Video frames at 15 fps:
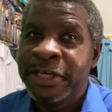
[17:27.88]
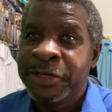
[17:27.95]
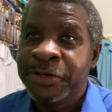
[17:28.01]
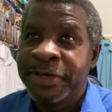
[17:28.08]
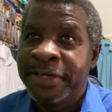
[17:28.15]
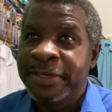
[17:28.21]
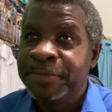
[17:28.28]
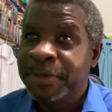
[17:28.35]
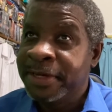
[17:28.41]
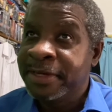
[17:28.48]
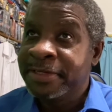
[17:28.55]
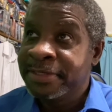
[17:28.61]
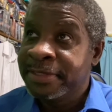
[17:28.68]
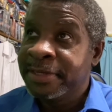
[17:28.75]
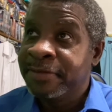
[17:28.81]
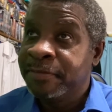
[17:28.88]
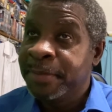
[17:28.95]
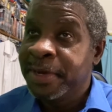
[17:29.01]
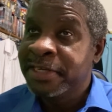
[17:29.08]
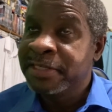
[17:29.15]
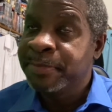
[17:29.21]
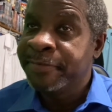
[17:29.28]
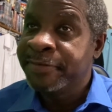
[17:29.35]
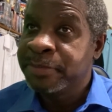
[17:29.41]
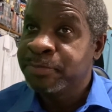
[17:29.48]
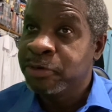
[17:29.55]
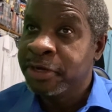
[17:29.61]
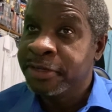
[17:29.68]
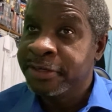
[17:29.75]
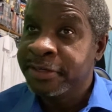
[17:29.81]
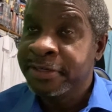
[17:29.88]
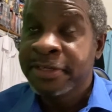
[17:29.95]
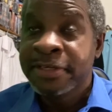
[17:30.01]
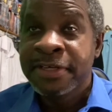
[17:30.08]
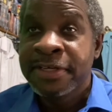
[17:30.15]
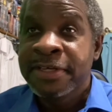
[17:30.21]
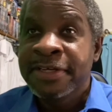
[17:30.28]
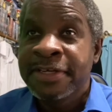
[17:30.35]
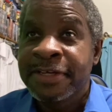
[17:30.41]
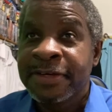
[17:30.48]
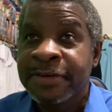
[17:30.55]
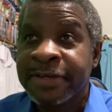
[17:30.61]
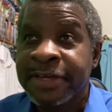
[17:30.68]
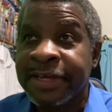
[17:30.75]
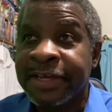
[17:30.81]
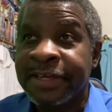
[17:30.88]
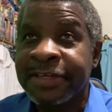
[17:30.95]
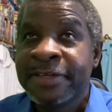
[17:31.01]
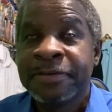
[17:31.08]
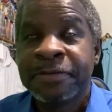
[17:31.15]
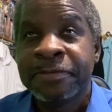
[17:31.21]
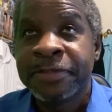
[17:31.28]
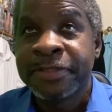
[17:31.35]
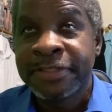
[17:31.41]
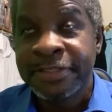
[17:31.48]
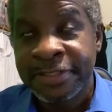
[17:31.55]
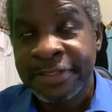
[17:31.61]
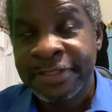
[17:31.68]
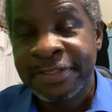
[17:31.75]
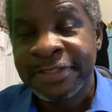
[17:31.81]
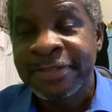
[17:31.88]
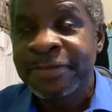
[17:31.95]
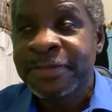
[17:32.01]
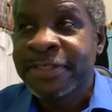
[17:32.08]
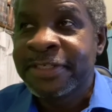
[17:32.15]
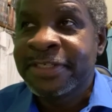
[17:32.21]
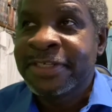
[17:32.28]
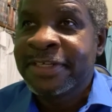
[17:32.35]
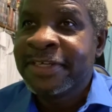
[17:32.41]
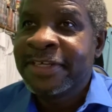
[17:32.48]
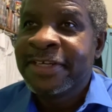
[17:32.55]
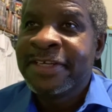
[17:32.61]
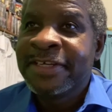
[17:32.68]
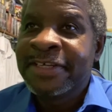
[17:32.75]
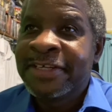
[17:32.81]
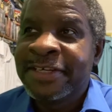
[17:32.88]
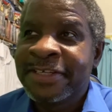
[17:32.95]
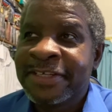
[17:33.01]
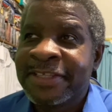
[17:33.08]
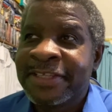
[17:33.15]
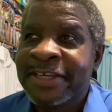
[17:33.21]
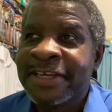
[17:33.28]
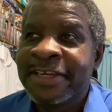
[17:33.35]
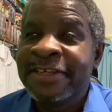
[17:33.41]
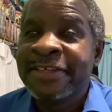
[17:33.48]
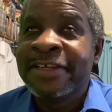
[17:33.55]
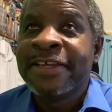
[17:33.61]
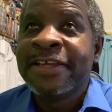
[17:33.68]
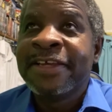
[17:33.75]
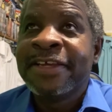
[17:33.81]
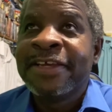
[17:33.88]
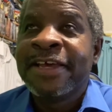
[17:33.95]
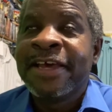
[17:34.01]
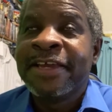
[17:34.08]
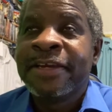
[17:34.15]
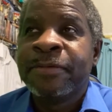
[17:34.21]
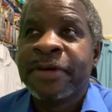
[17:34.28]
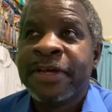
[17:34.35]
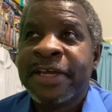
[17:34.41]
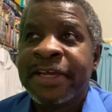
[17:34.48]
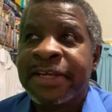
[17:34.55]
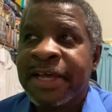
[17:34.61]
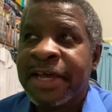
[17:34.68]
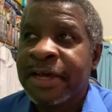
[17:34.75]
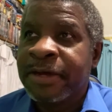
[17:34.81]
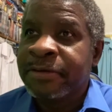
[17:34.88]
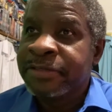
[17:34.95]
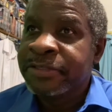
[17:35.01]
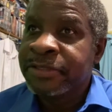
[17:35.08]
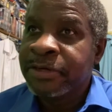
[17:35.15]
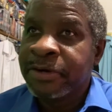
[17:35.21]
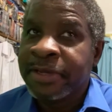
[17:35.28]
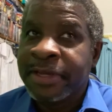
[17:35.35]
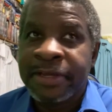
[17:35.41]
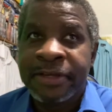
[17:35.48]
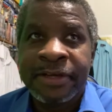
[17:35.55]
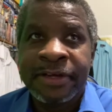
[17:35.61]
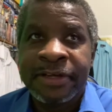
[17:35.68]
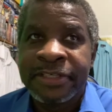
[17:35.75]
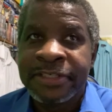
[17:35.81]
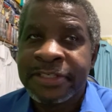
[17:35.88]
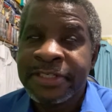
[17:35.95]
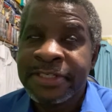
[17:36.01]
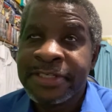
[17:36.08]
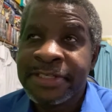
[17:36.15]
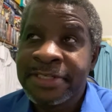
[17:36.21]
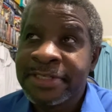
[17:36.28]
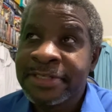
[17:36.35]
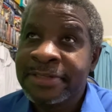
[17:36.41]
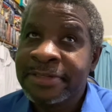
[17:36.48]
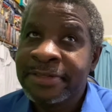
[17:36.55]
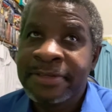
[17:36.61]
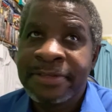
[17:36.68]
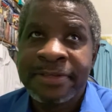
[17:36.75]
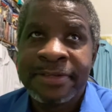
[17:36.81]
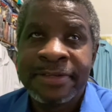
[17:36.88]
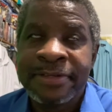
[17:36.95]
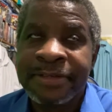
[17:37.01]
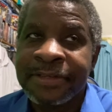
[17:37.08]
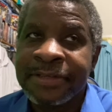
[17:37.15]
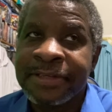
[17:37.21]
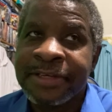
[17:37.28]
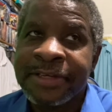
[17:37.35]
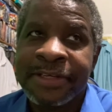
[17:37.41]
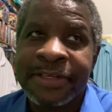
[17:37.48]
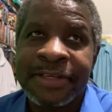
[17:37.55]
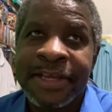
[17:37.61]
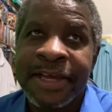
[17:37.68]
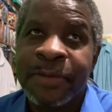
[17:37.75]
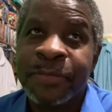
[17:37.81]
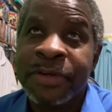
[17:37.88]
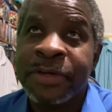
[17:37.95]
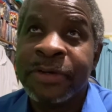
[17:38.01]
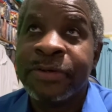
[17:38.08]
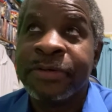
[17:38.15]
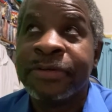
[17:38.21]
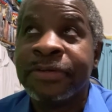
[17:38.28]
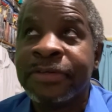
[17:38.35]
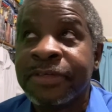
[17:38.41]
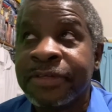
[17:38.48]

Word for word: Huey because he reminds him of his brother okay? Which, you know, which is a, a good thing. Anyway, and now Starlight, oh, she's just, now we know,